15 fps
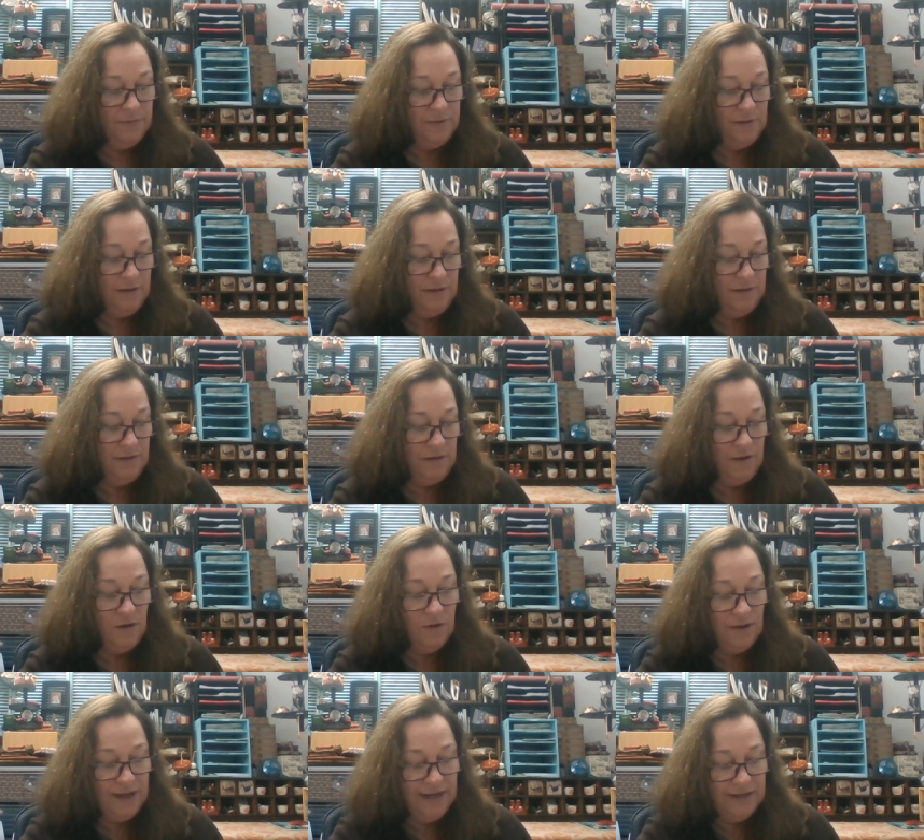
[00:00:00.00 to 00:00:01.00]
uh,
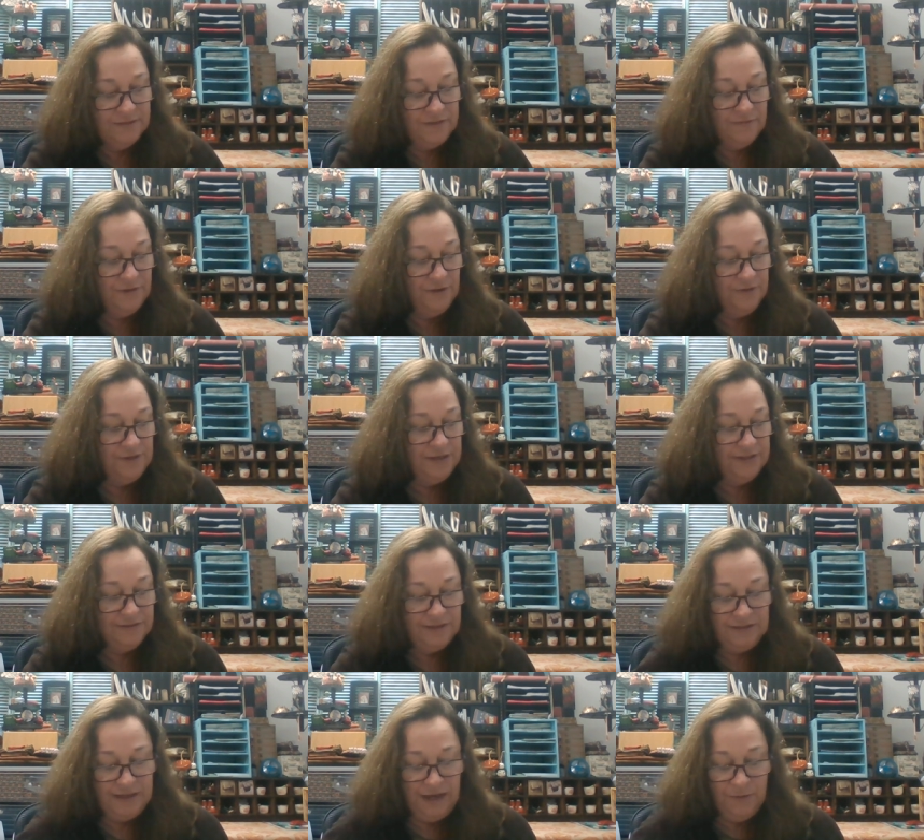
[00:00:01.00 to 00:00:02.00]
all kinds of little things
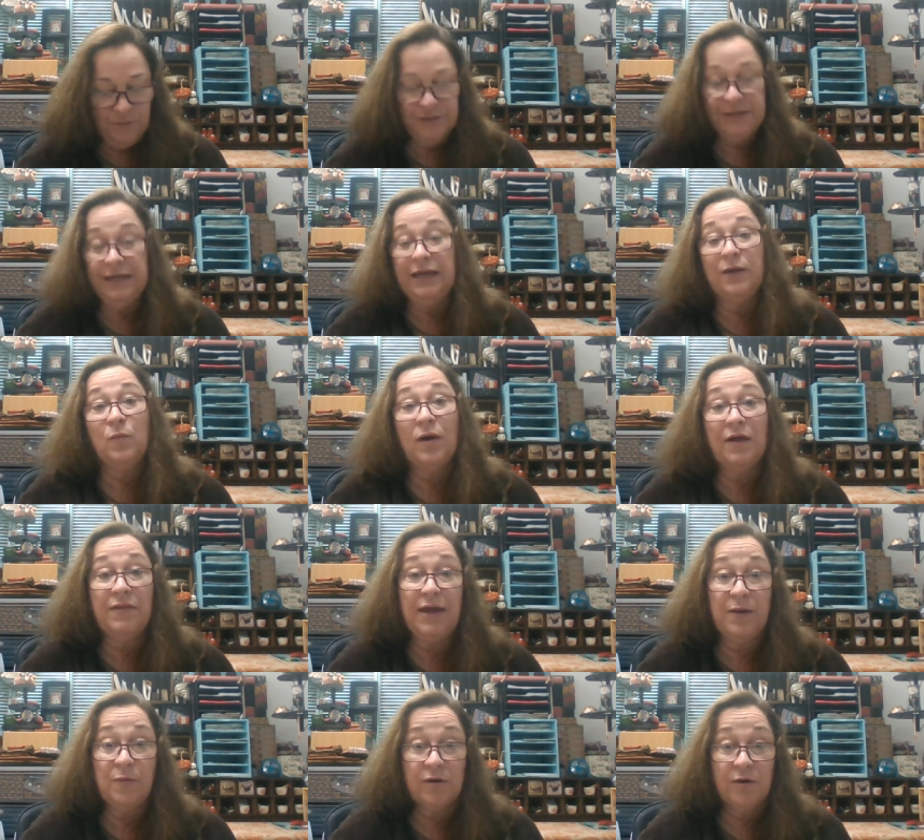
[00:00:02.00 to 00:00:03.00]
that they would need while
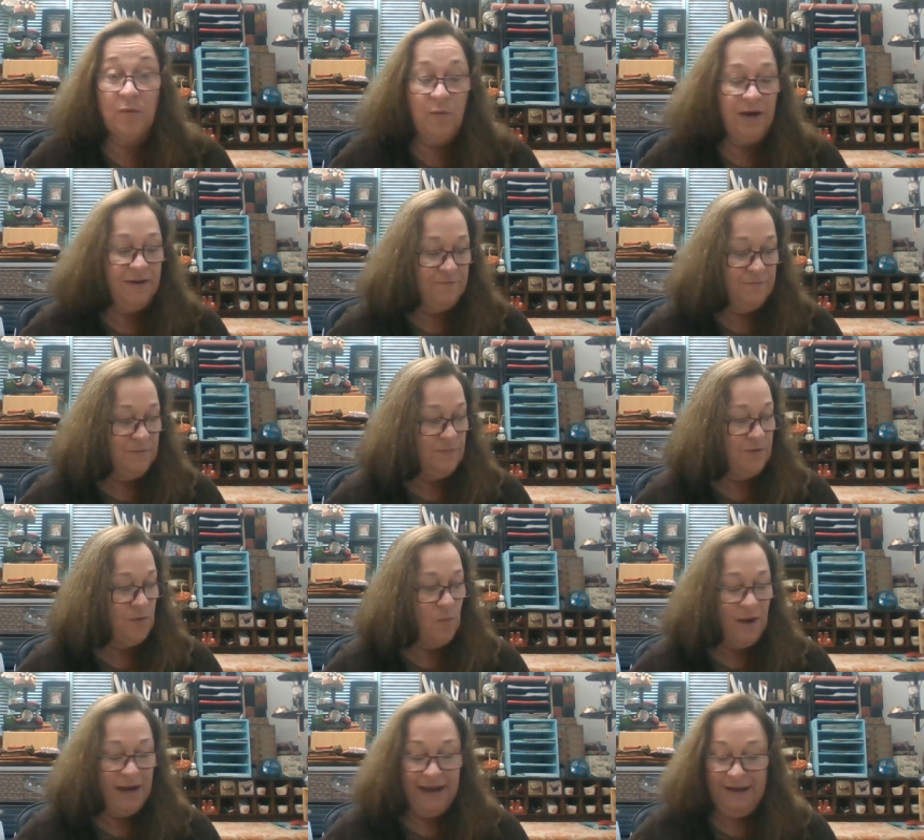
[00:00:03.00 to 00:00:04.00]
they were away from their
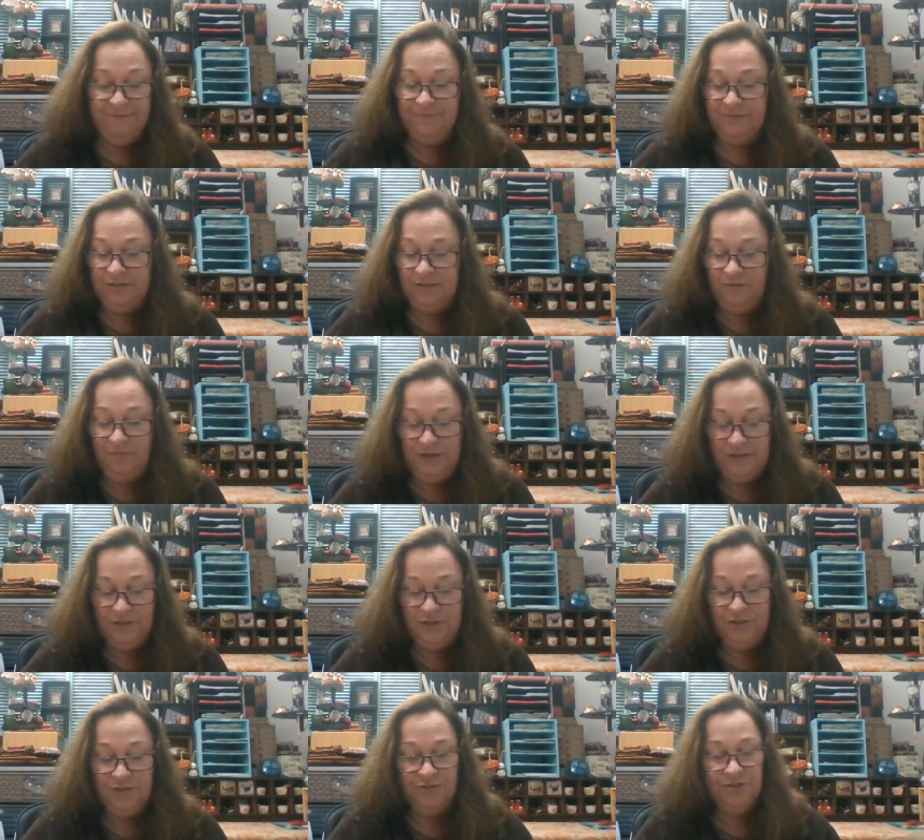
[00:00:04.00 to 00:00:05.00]
wives to
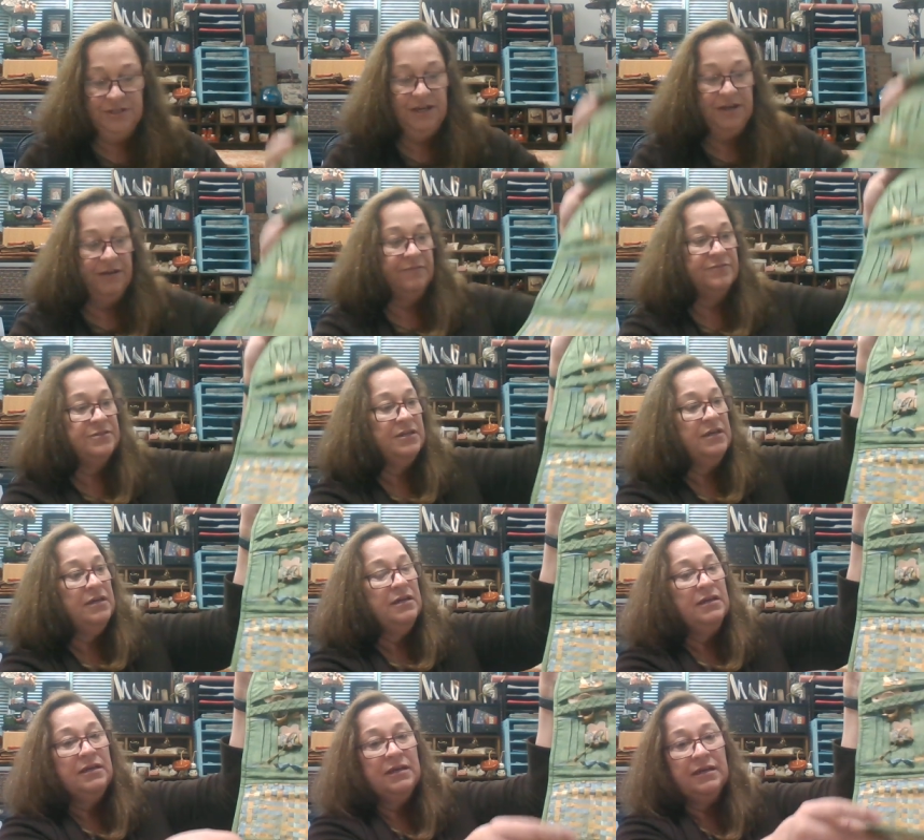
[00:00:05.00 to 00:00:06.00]
finish themselves.
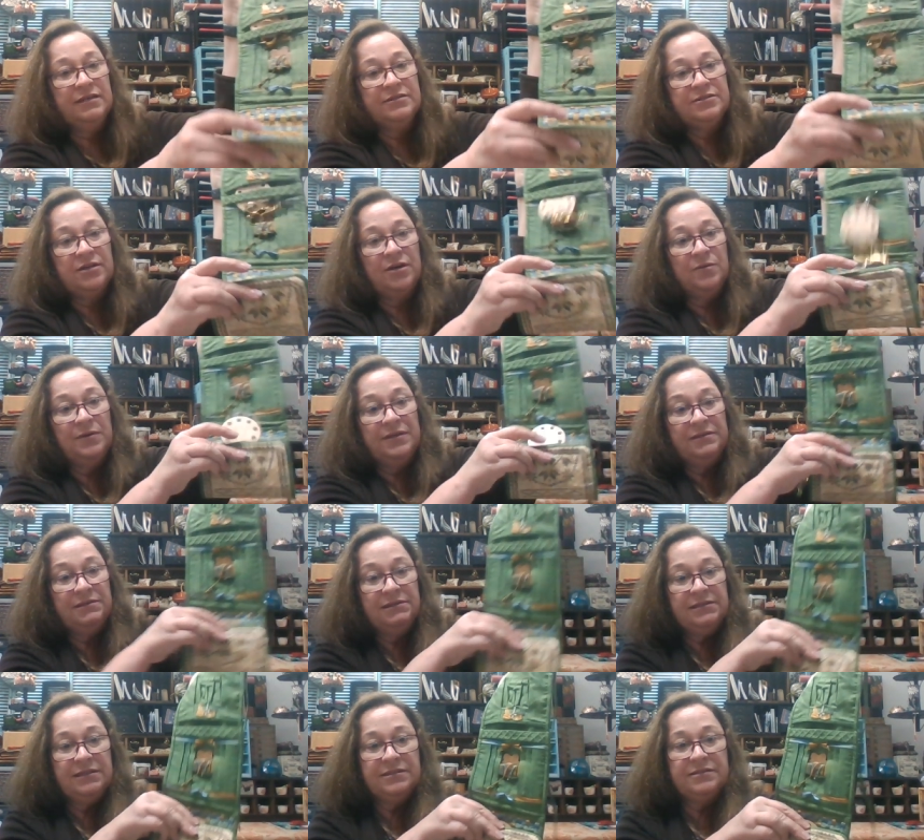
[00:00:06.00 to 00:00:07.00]
And so, and
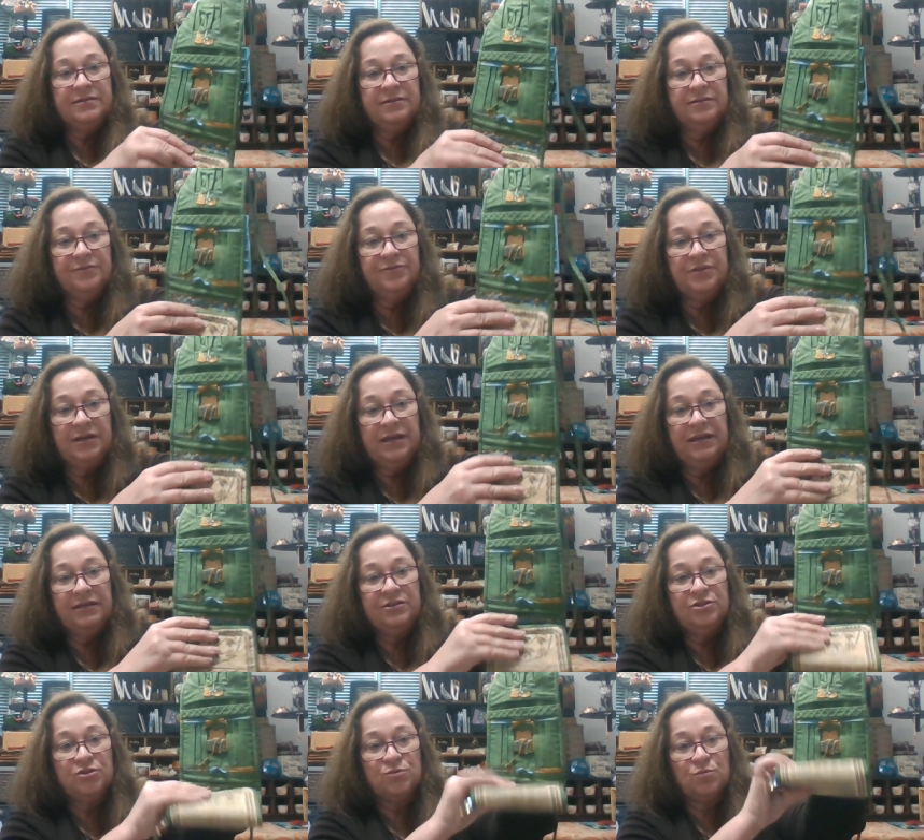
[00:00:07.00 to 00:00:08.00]
then this little thing
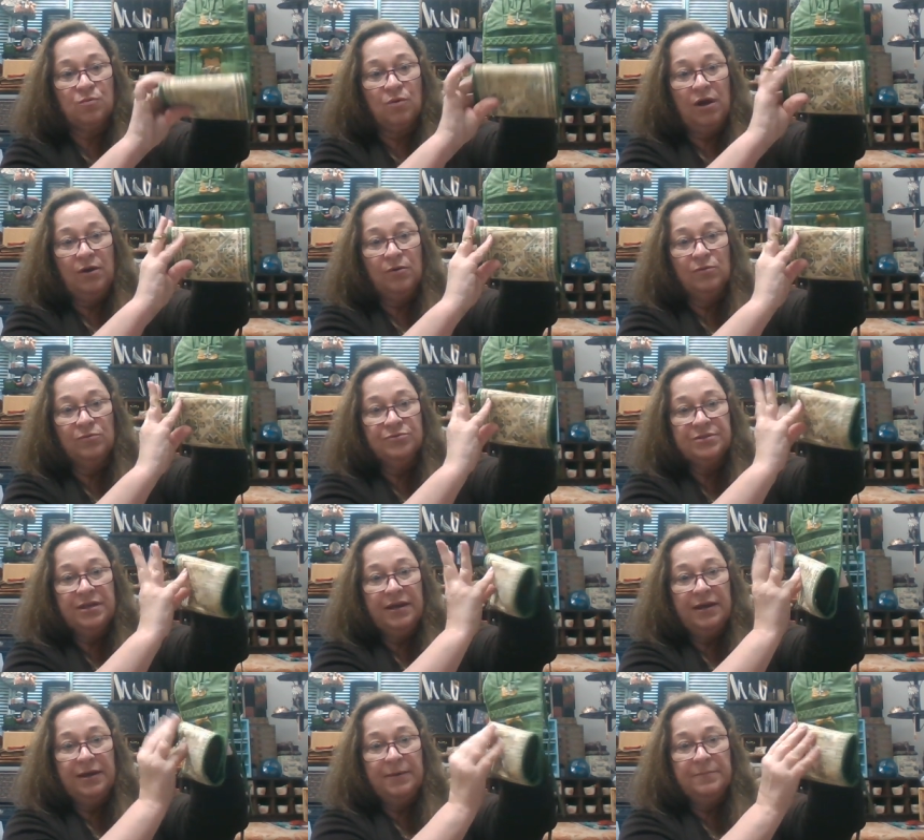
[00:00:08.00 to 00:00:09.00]
just rolls
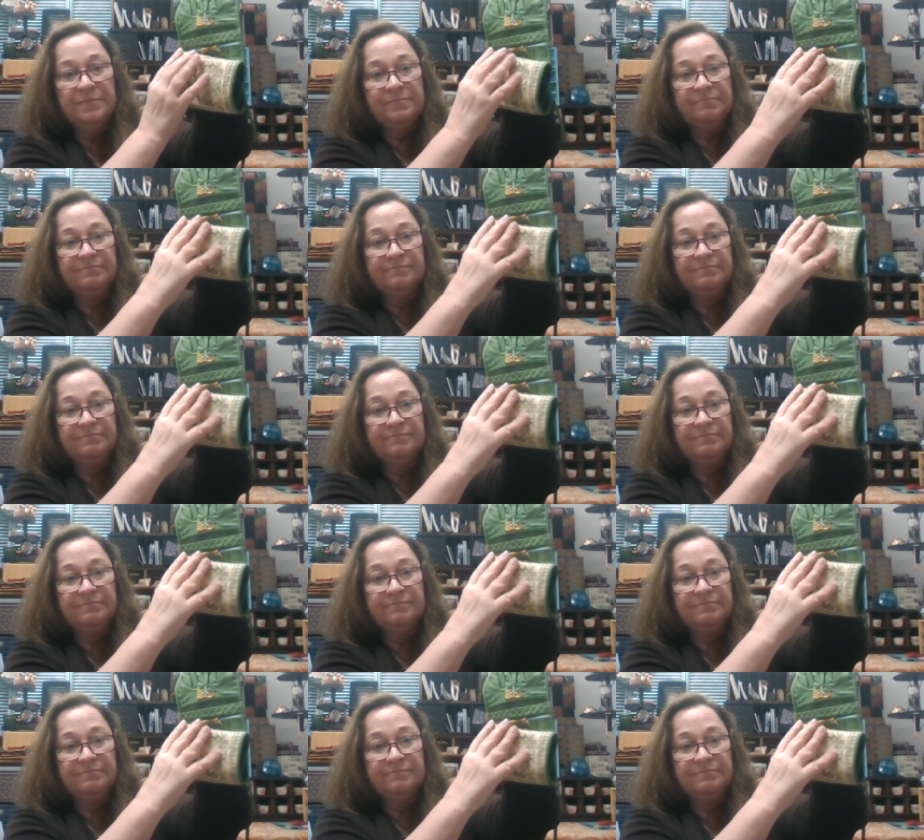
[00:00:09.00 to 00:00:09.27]
up,